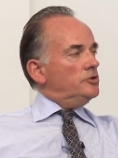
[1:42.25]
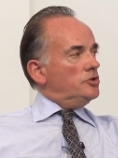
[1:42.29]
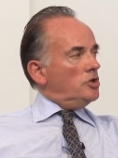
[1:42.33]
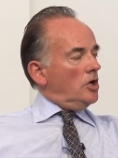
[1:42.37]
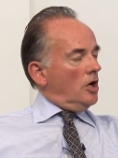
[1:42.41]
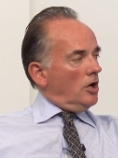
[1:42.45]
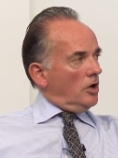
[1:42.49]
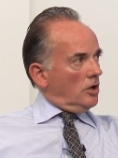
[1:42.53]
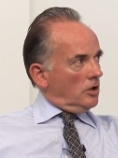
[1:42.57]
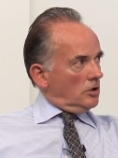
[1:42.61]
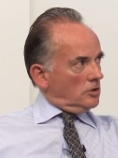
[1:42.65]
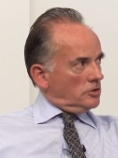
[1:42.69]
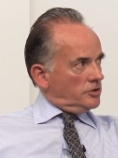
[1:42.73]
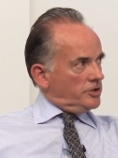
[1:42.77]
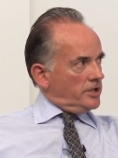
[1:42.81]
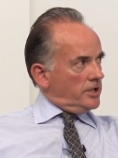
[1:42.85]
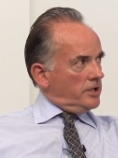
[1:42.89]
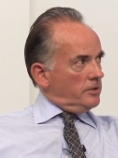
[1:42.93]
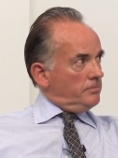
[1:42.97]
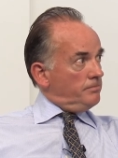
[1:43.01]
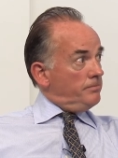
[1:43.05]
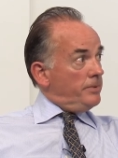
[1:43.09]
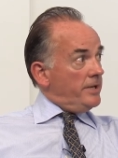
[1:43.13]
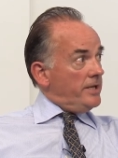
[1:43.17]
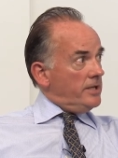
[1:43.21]

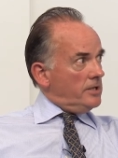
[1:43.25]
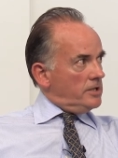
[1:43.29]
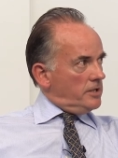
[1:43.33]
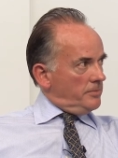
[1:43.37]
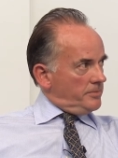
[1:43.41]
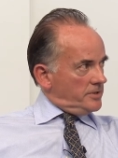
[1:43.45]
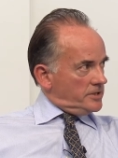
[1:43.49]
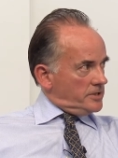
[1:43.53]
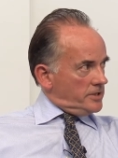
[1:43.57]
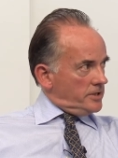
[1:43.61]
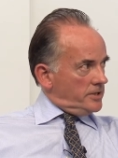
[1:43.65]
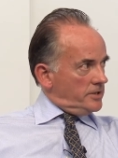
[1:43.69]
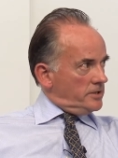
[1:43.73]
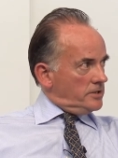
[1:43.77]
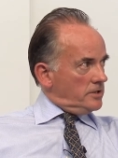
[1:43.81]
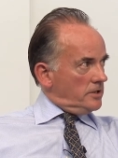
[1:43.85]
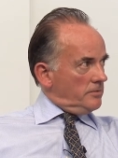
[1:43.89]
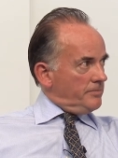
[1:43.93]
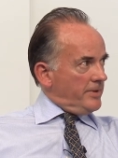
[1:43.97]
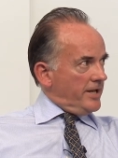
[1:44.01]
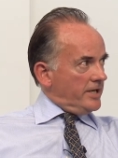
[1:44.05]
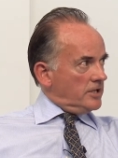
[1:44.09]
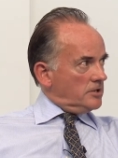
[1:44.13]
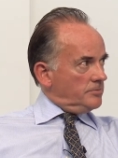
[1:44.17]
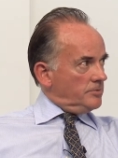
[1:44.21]
charging B Limited a
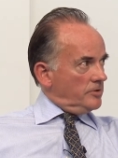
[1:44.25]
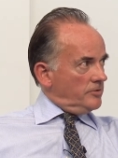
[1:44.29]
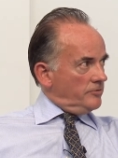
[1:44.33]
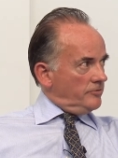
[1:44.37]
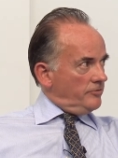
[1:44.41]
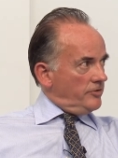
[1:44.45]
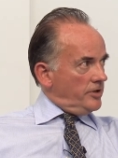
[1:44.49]
management